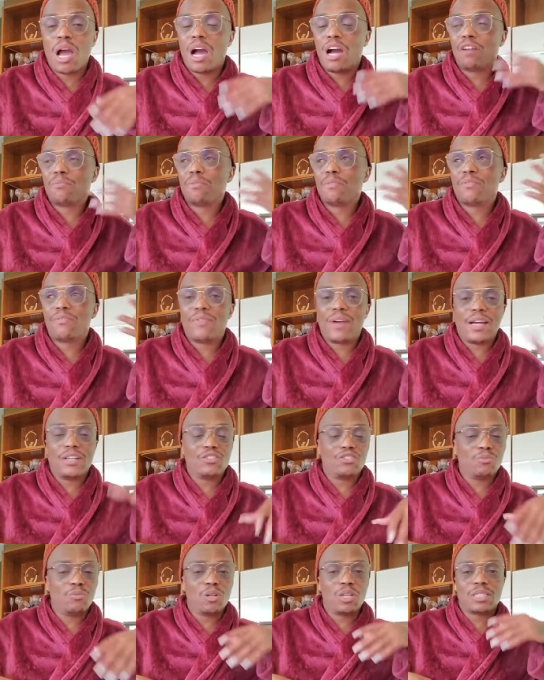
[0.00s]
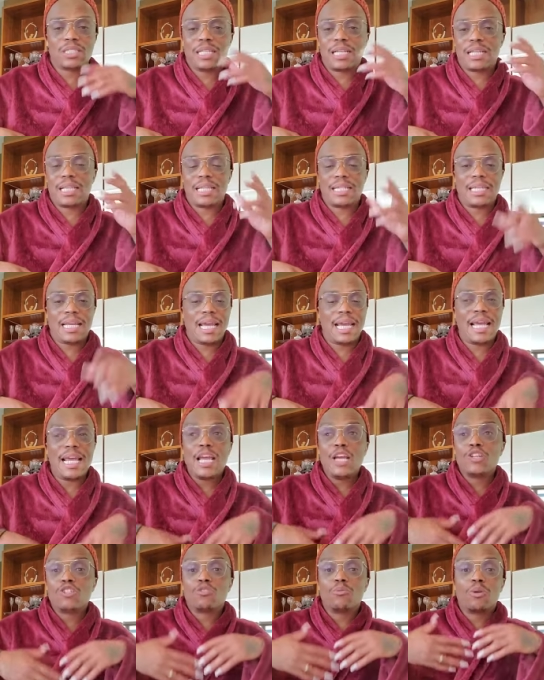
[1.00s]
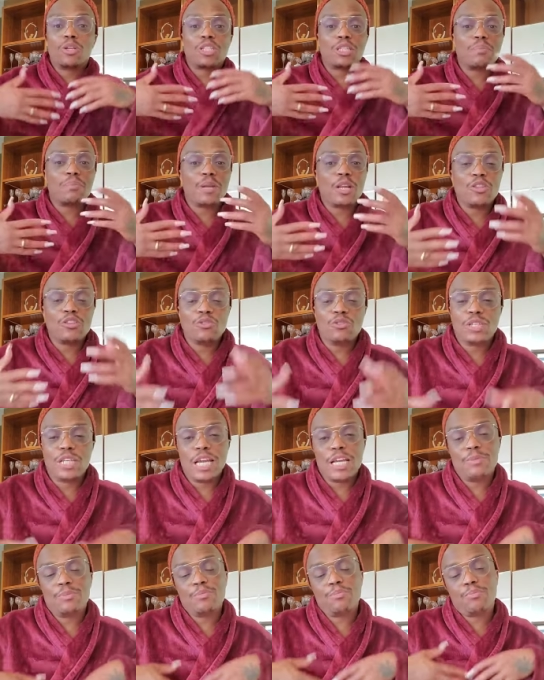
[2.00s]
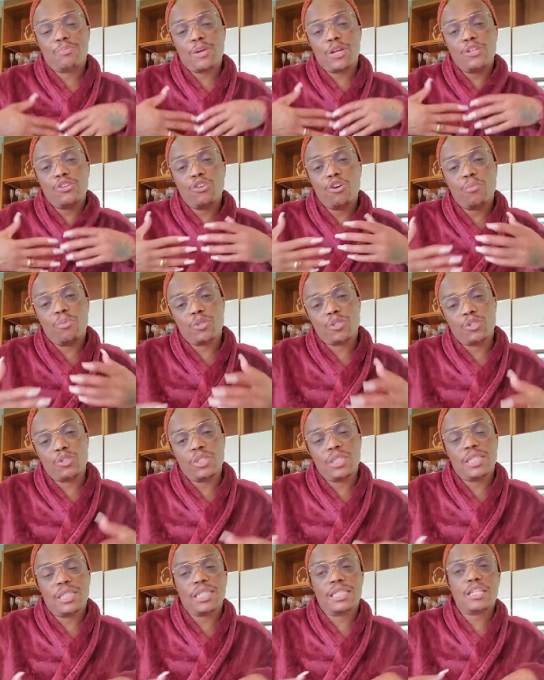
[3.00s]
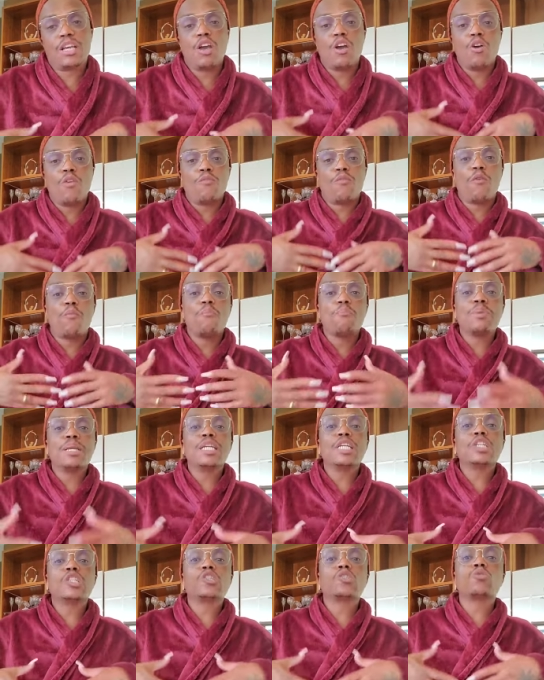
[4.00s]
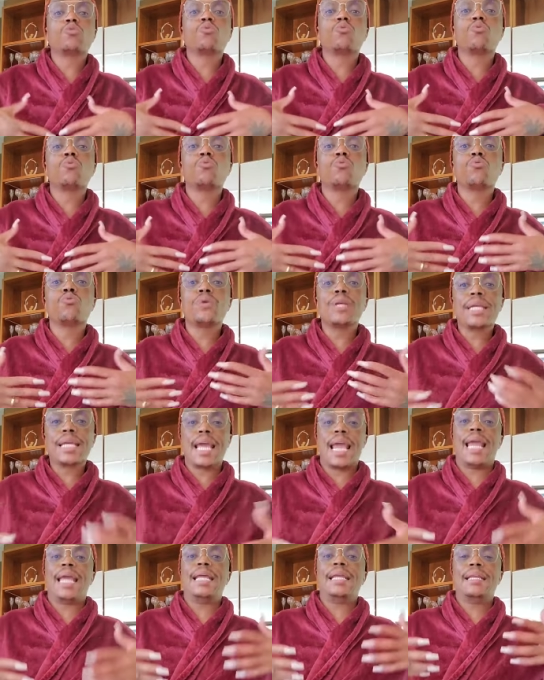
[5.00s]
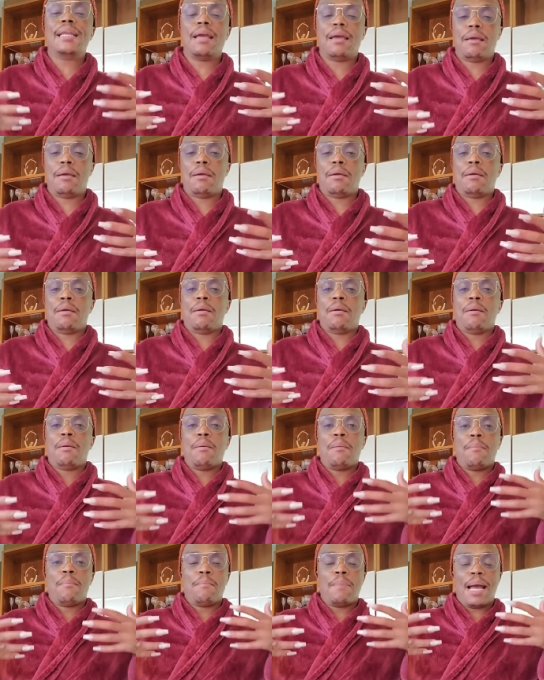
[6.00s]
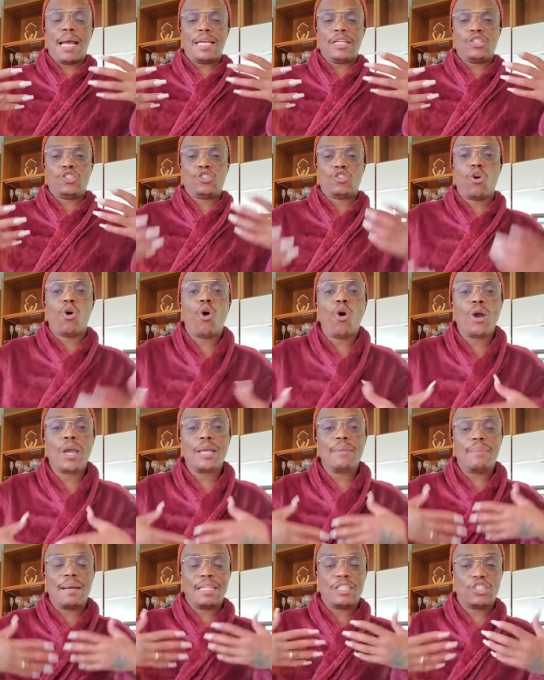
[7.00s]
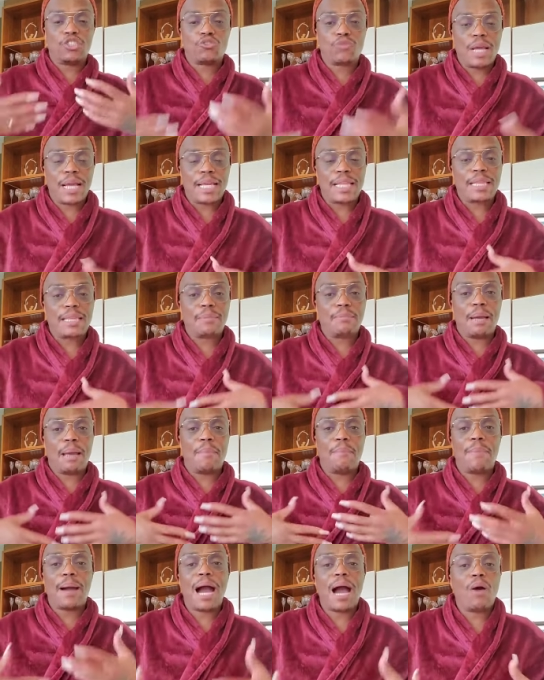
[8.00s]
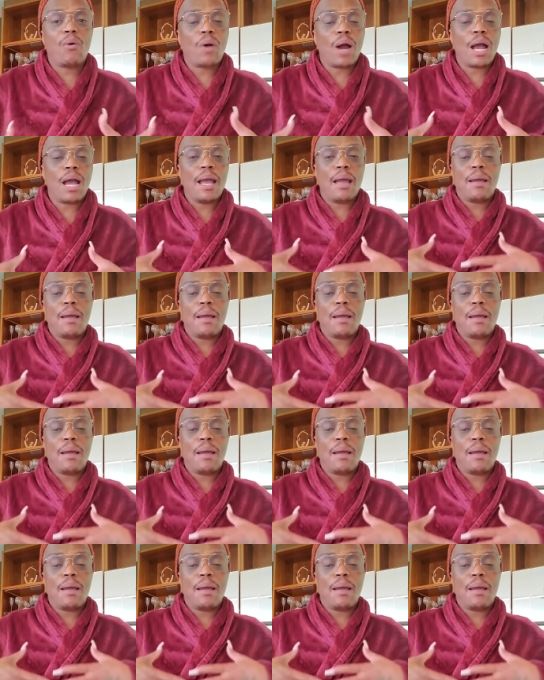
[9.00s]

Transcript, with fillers: I'll be fine. Tomorrow's another day. Tomorrow's a brand new day, brand new opportunities for me to regain my joy, my strength, my power,